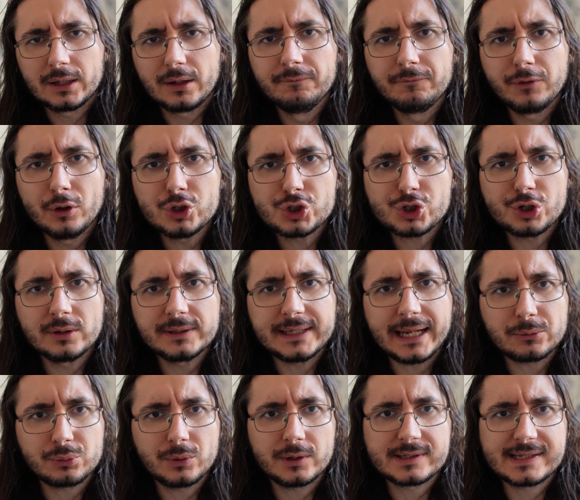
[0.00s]
convolutional
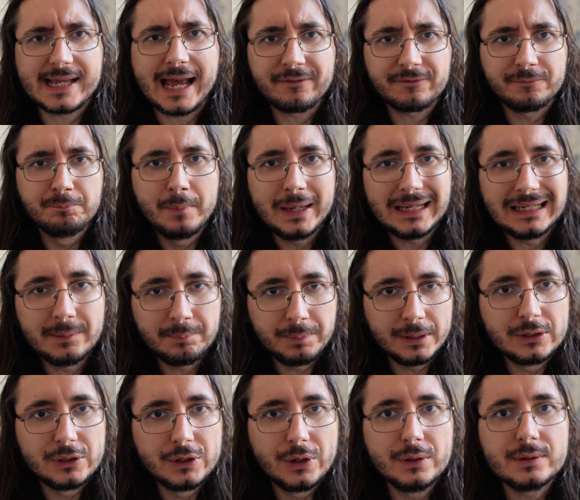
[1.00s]
networks have mainly
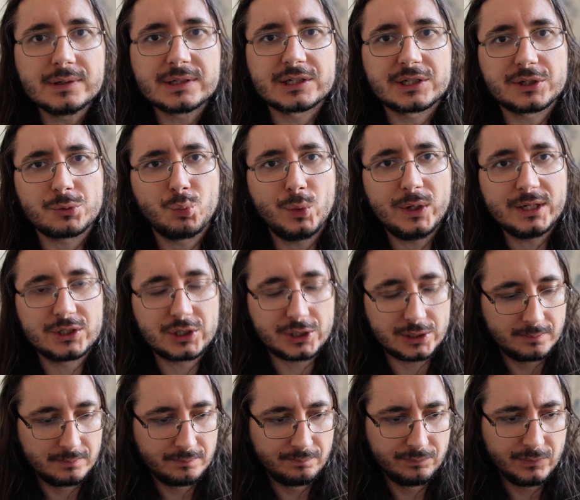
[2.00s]
been used with
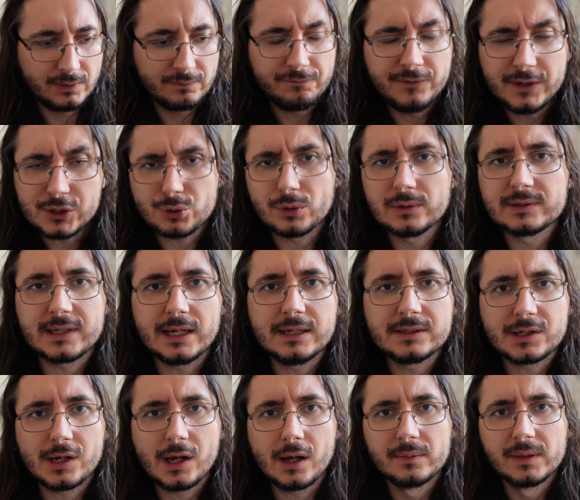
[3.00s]
visual
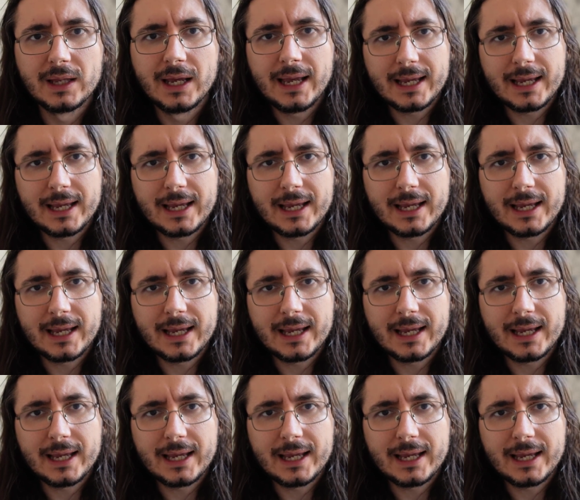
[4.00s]
data.